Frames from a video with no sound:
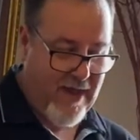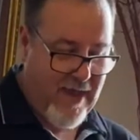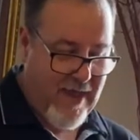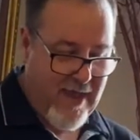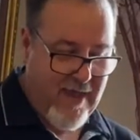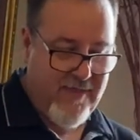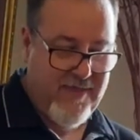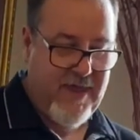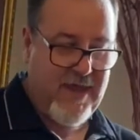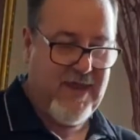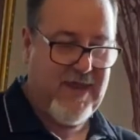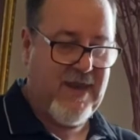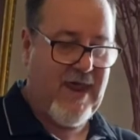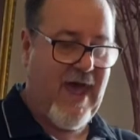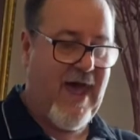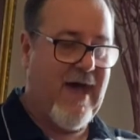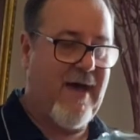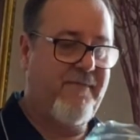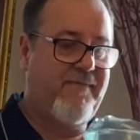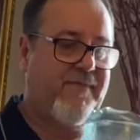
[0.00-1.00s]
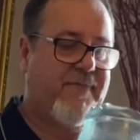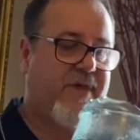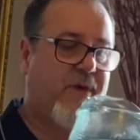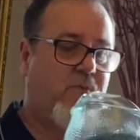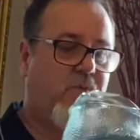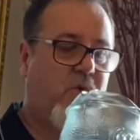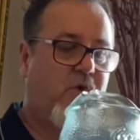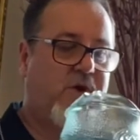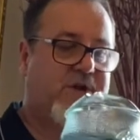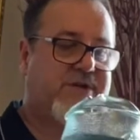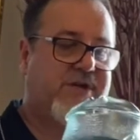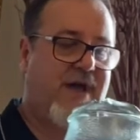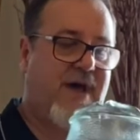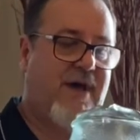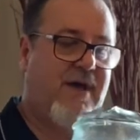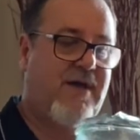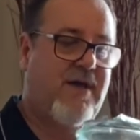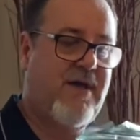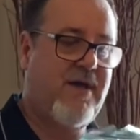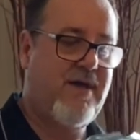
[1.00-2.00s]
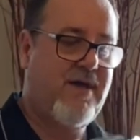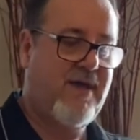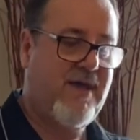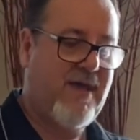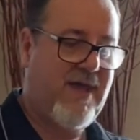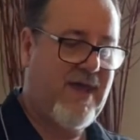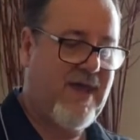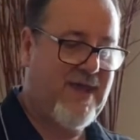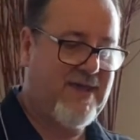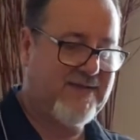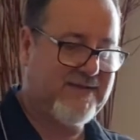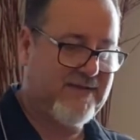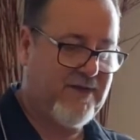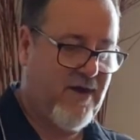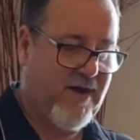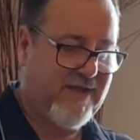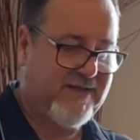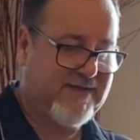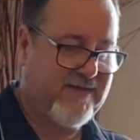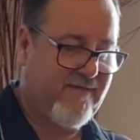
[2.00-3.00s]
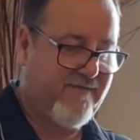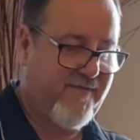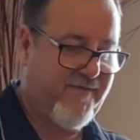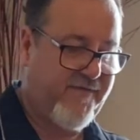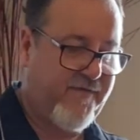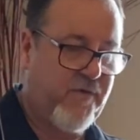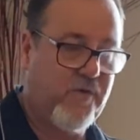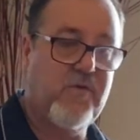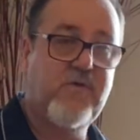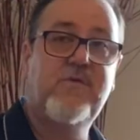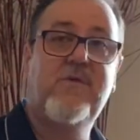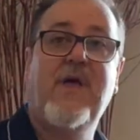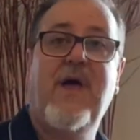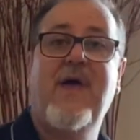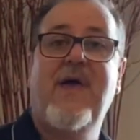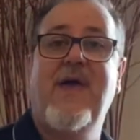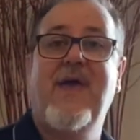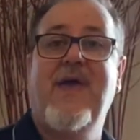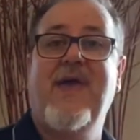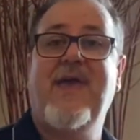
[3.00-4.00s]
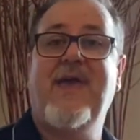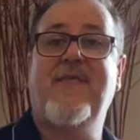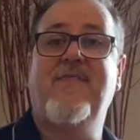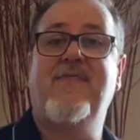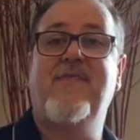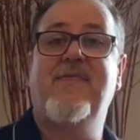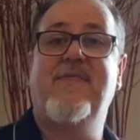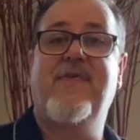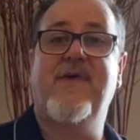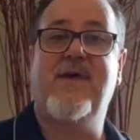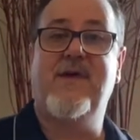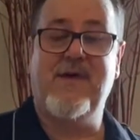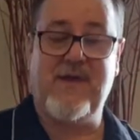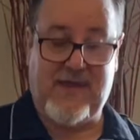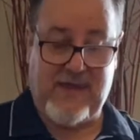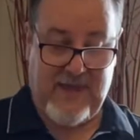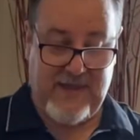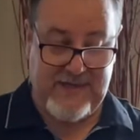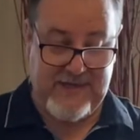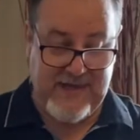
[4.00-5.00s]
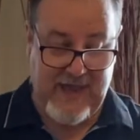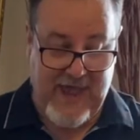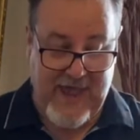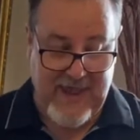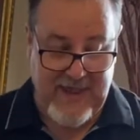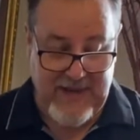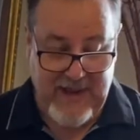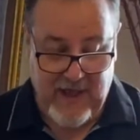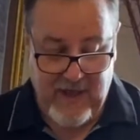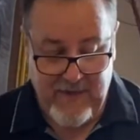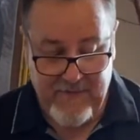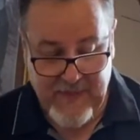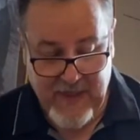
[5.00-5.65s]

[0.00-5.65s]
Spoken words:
that the water is nice and full in the container.